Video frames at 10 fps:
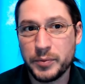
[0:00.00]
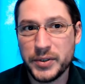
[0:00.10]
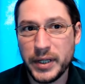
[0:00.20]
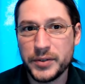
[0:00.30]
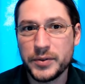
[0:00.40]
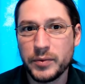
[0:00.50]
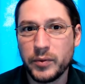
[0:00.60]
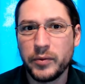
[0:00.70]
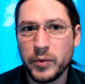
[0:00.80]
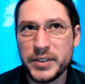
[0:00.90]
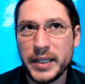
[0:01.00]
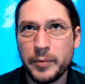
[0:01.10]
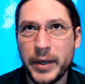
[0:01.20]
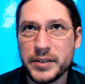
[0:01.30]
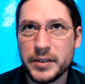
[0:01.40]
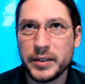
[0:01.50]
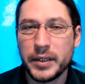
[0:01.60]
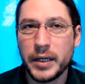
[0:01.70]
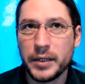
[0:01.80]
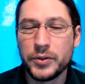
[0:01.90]
Besides, once they get past
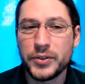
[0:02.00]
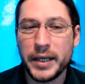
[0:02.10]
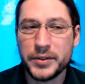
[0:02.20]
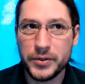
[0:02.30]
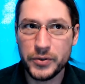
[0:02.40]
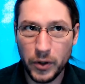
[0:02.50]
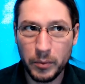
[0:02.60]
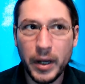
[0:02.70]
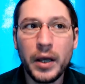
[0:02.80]
the new tank syndrome,